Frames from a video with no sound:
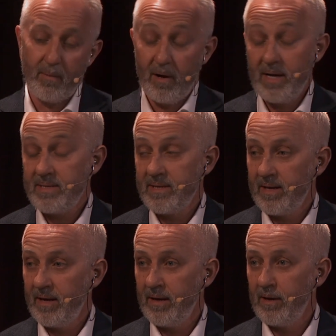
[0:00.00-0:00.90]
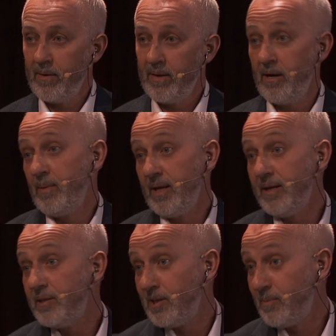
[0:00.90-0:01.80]
I see, and I'm a
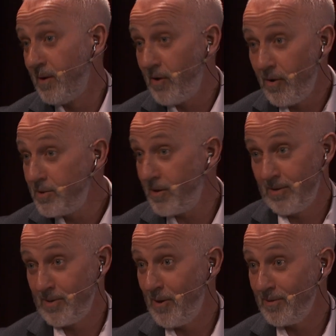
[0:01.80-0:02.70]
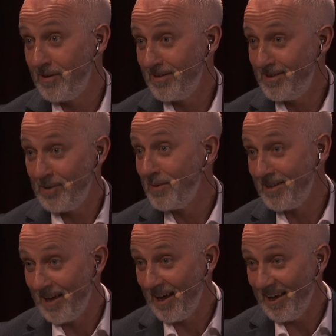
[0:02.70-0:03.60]
leadership and culture consultant during the
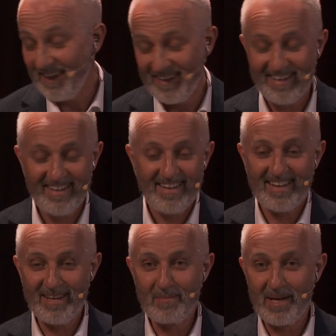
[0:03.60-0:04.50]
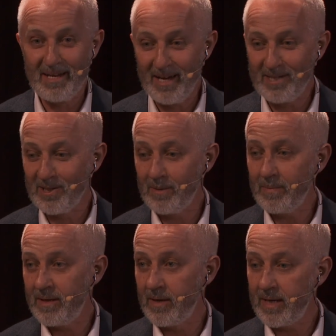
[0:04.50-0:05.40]
day, my day job,
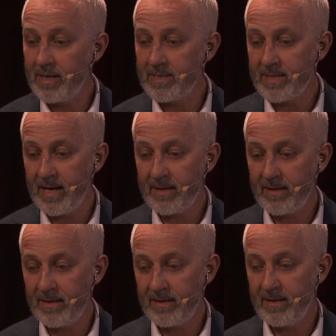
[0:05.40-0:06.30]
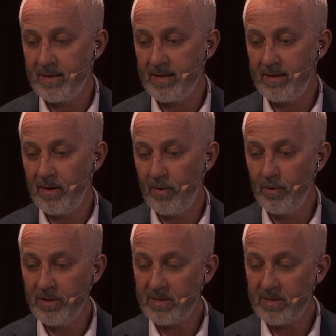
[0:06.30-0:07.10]
is that all this